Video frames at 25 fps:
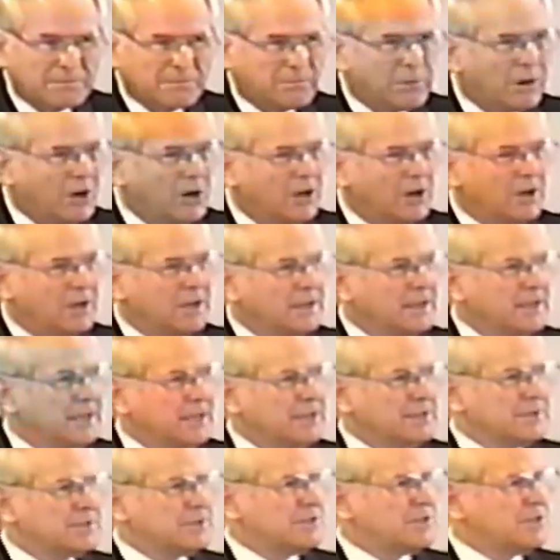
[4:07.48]
Paul
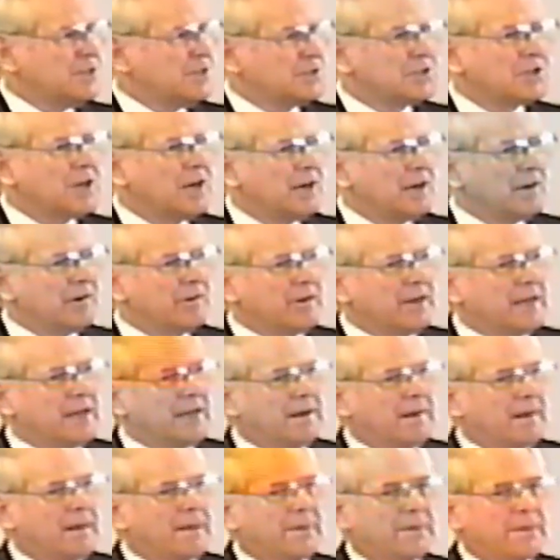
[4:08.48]
is
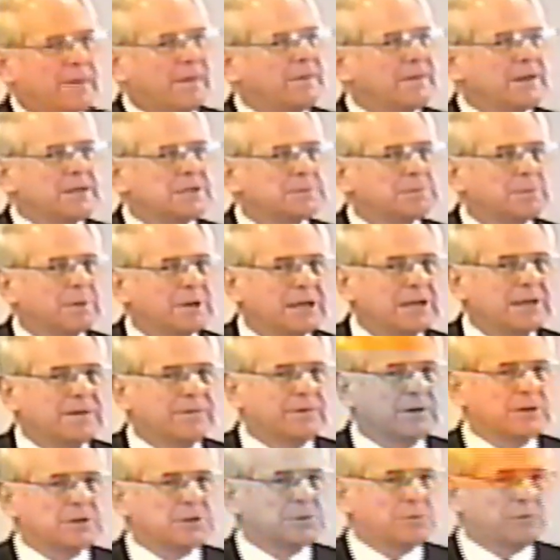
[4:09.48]
desiring that these
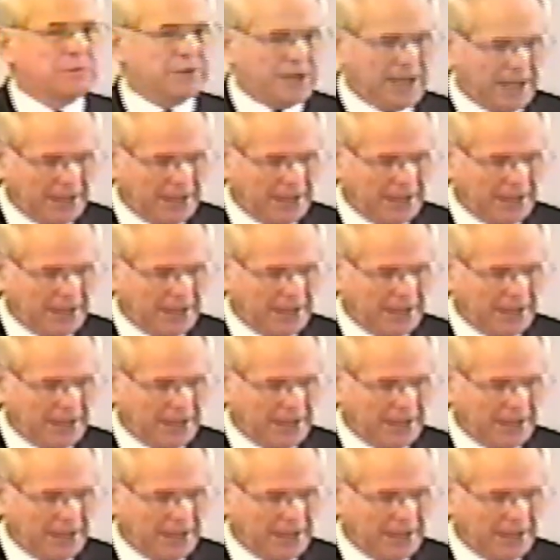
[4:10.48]
believers would